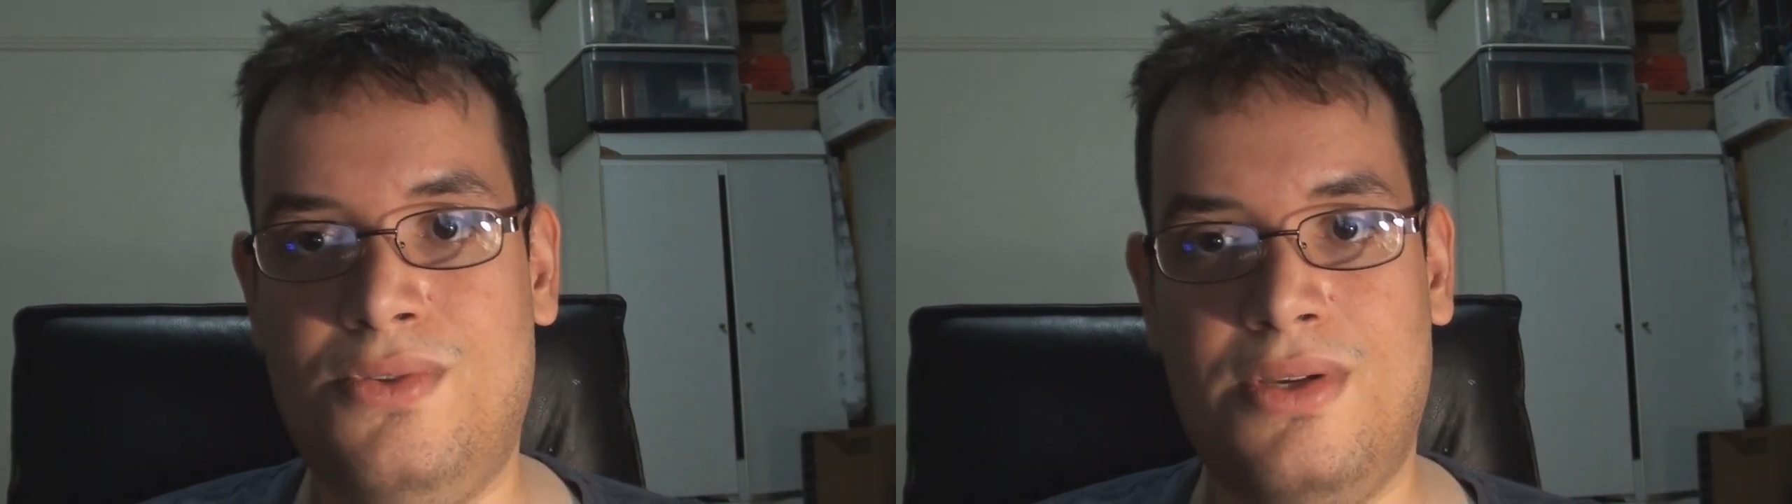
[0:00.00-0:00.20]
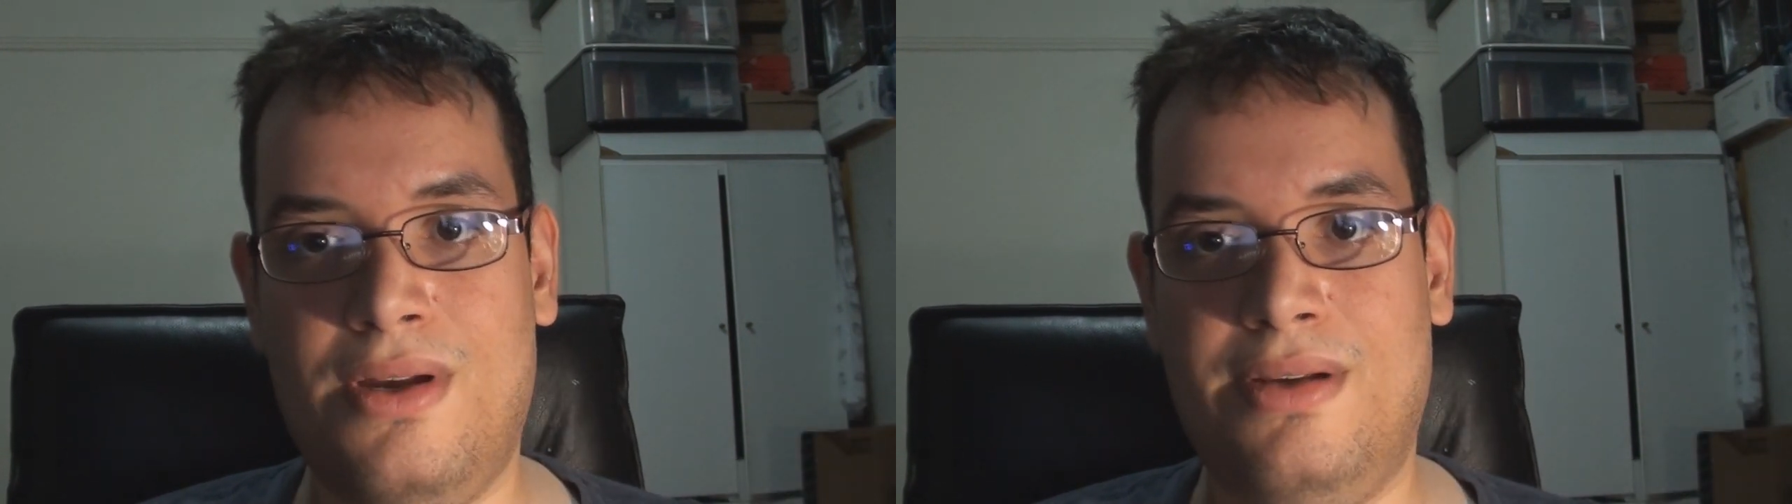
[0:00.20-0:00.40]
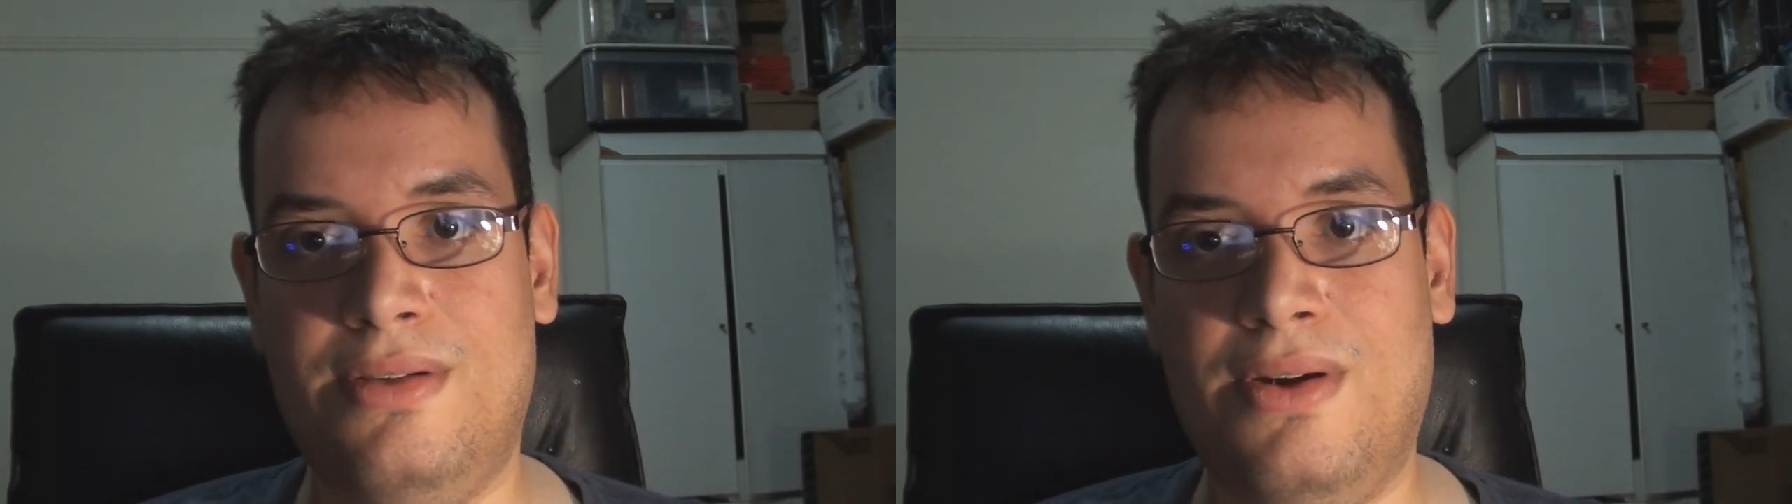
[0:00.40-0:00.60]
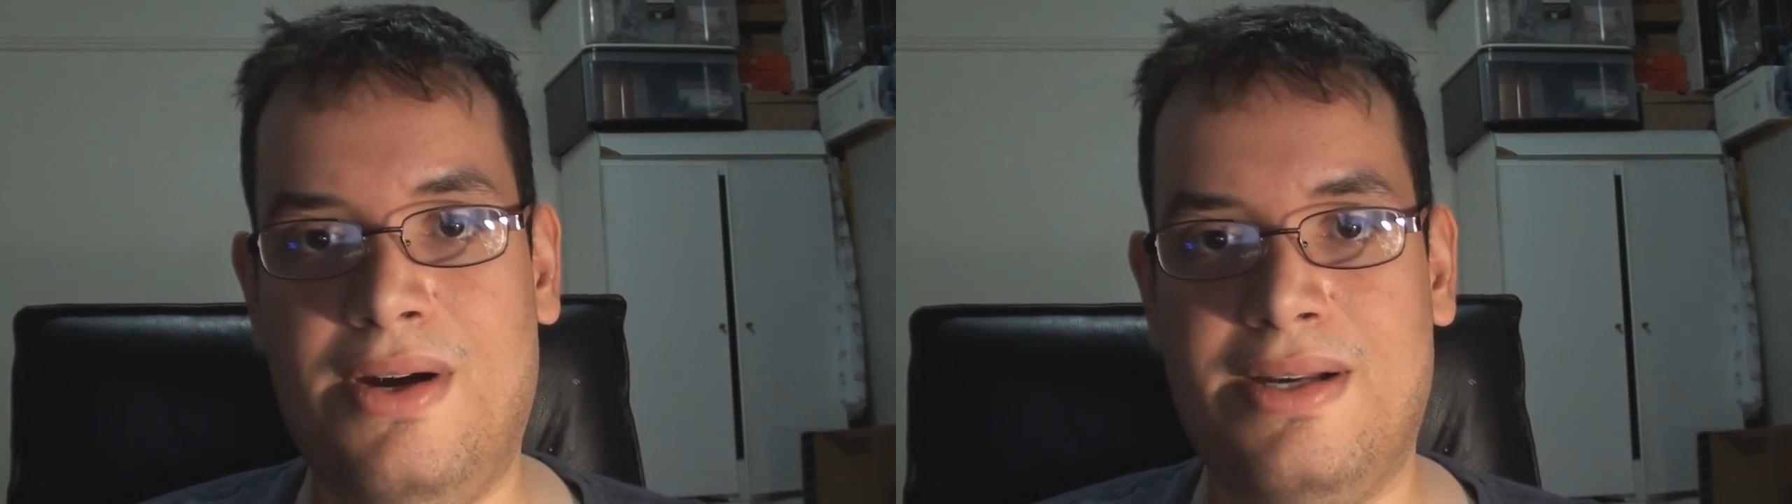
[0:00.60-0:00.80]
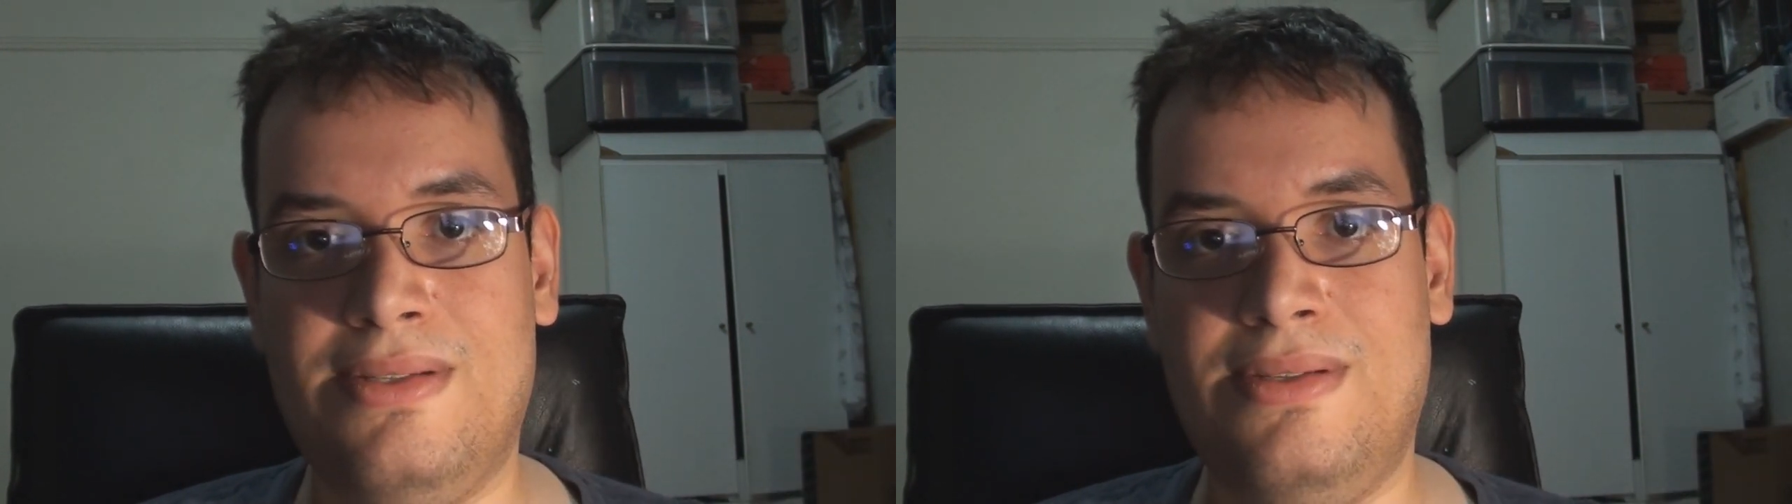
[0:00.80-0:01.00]
to cut
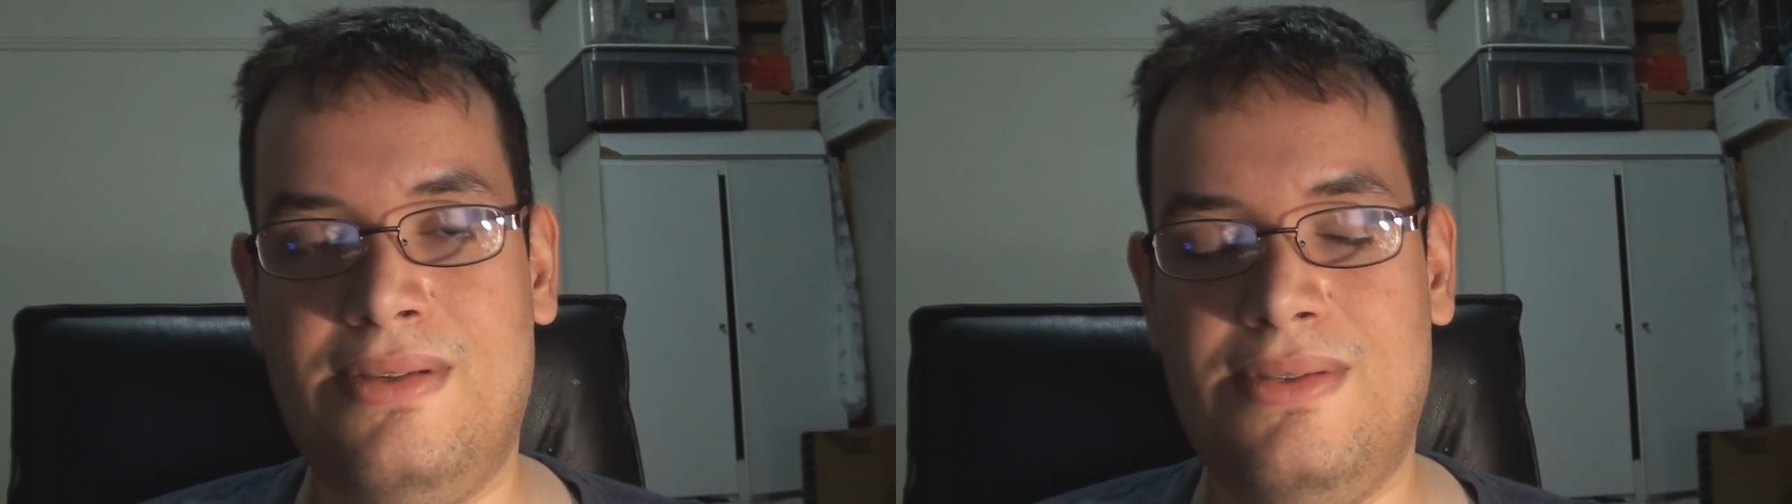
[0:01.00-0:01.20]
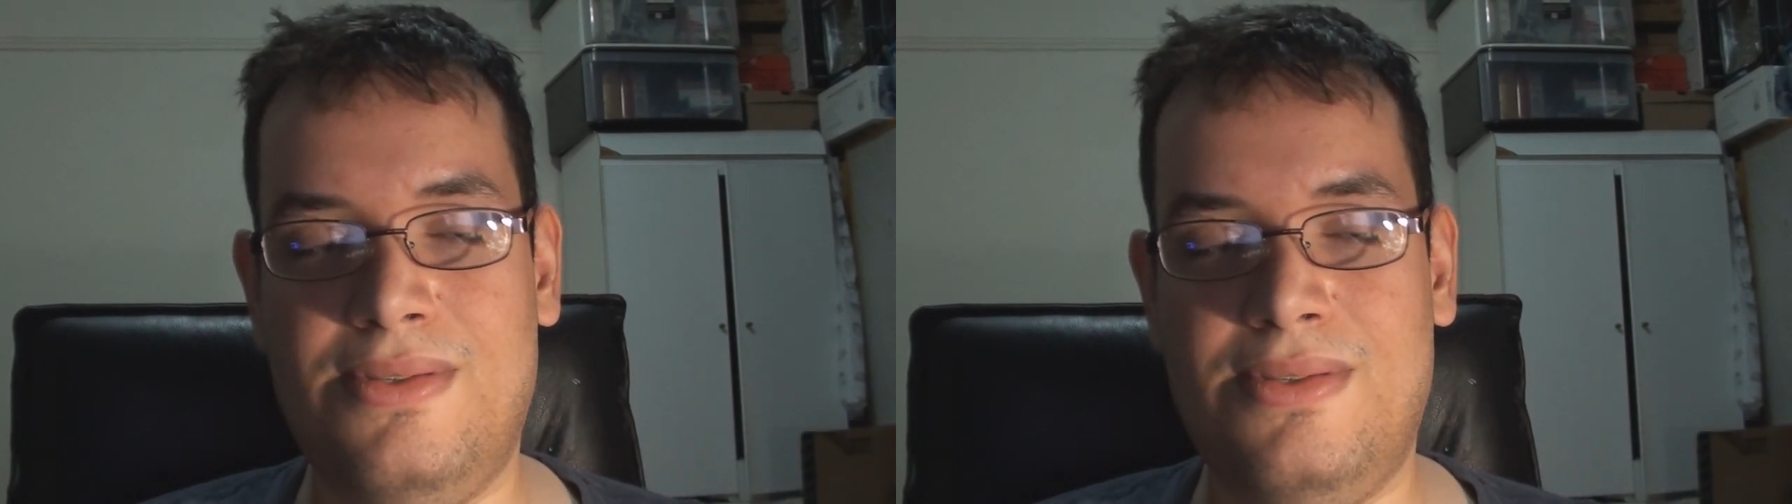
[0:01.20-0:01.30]
costs.